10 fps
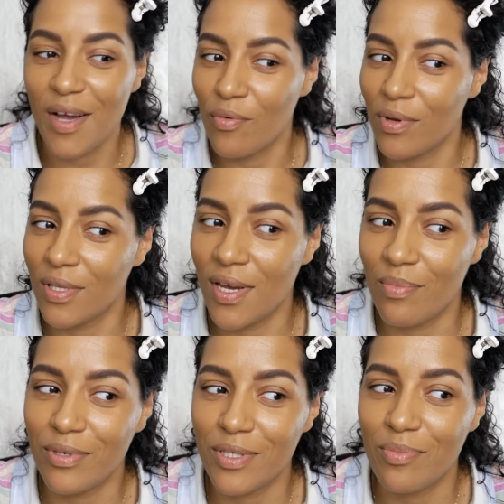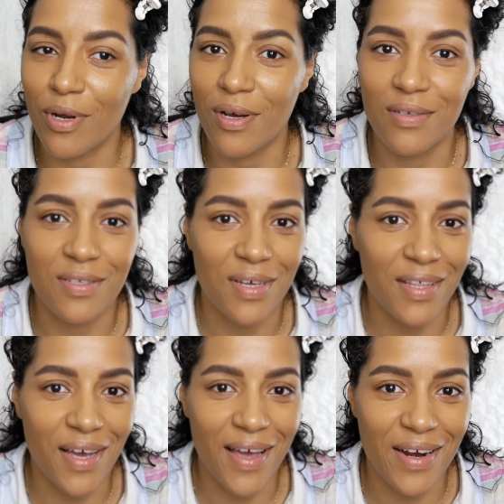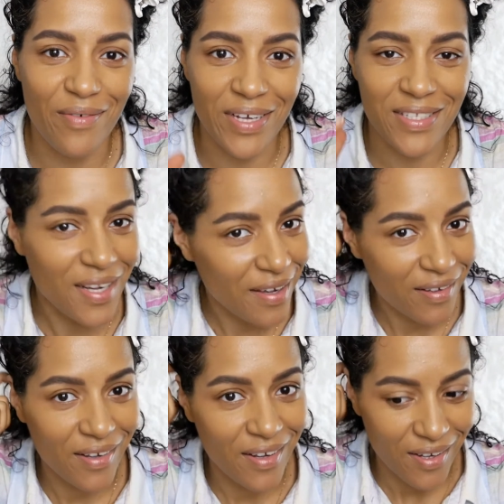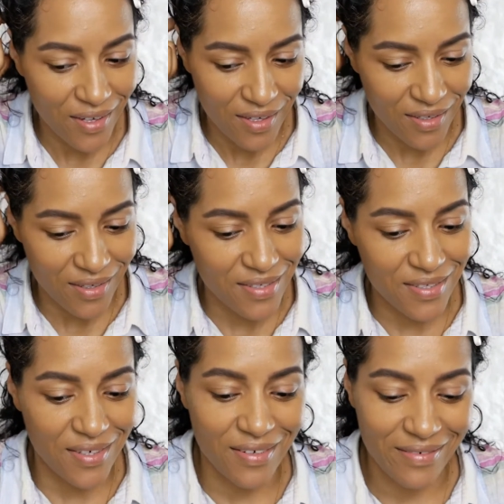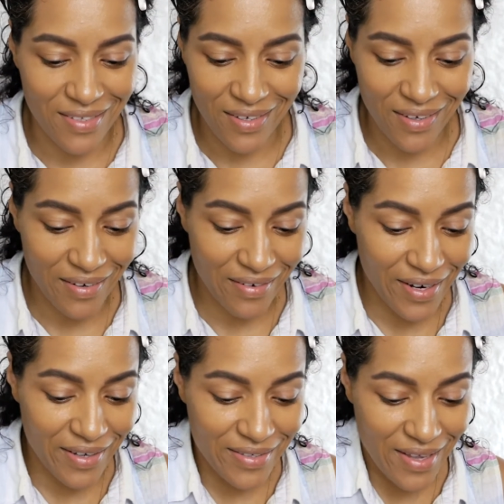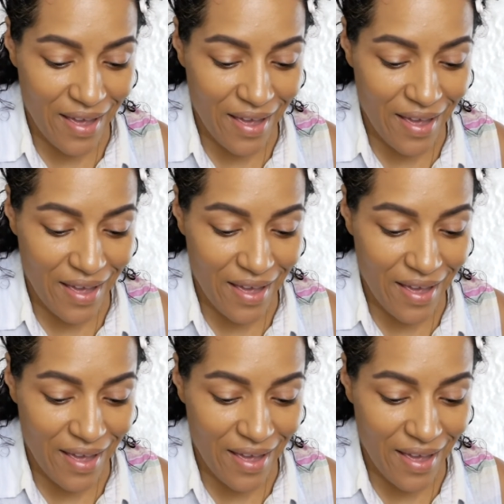I really got bushy brows. I think I got it right today. Yesterday it was looking crazy.